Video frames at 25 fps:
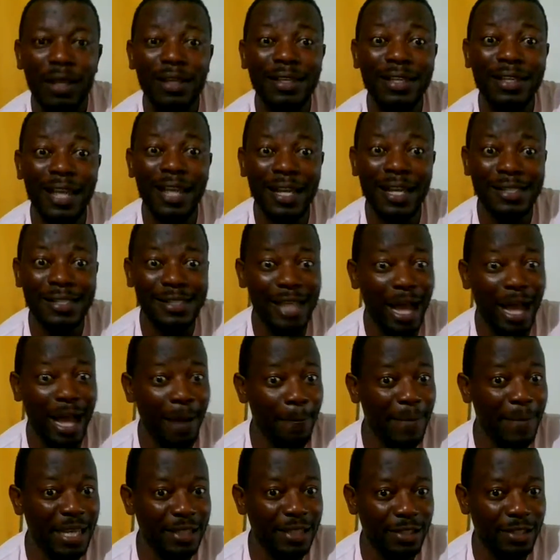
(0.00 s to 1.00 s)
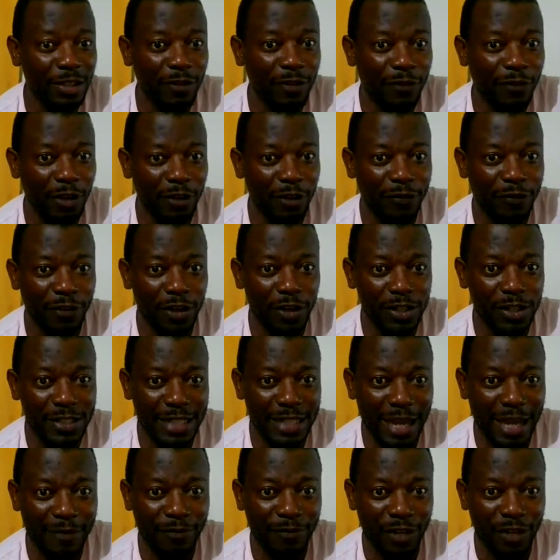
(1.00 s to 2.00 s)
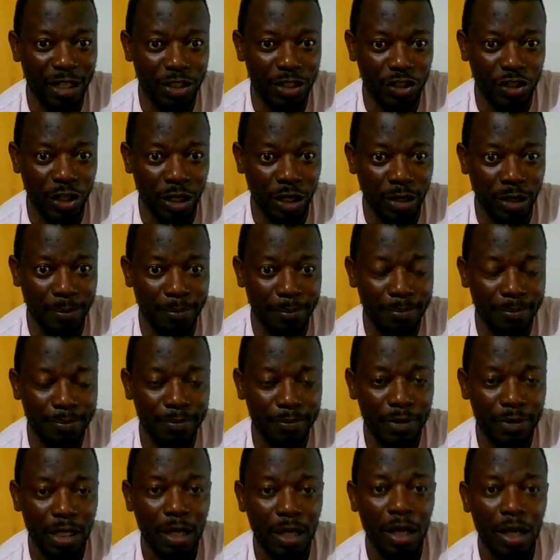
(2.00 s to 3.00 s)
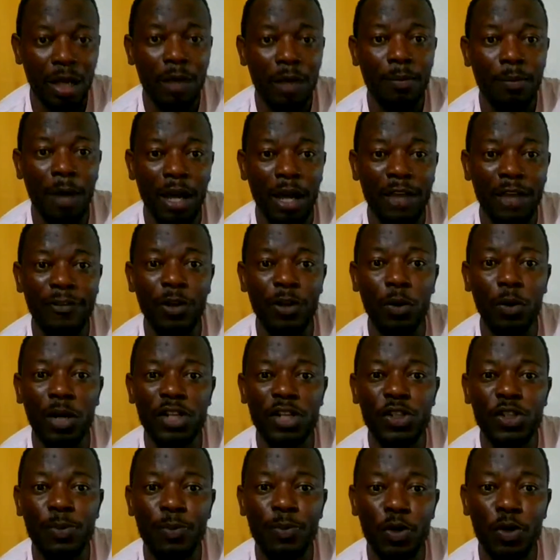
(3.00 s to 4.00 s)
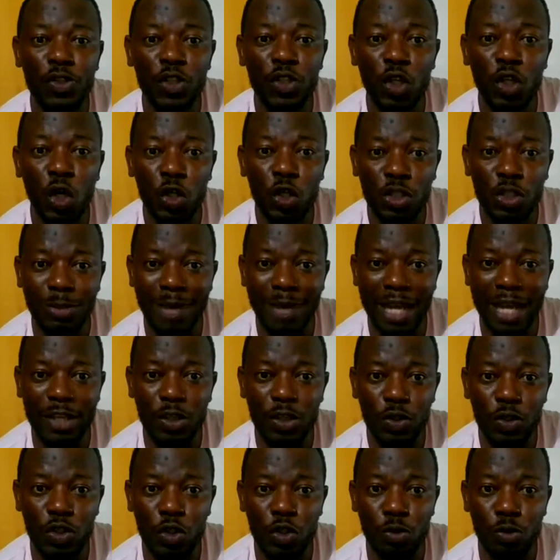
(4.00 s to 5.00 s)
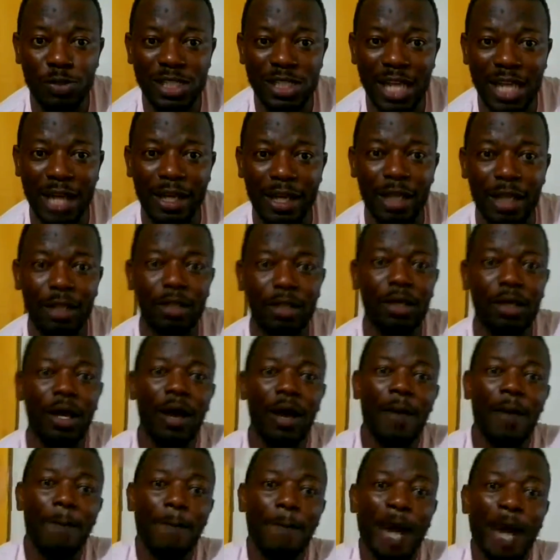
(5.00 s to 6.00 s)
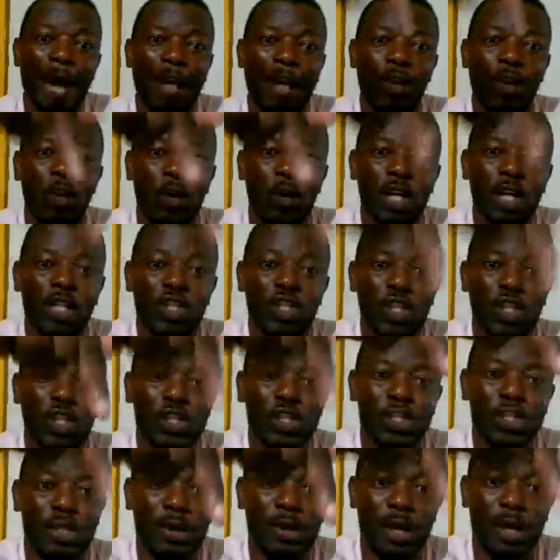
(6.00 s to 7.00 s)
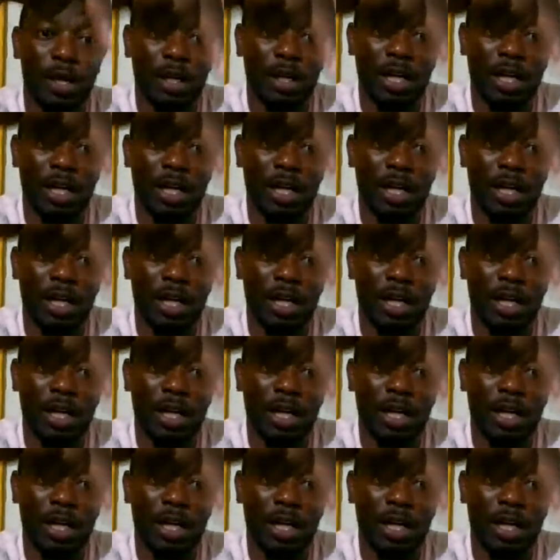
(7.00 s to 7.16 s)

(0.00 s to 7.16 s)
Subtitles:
yes, I'm meeting you for the first time for the term. But if you were supposed to go to my YouTube channel by going just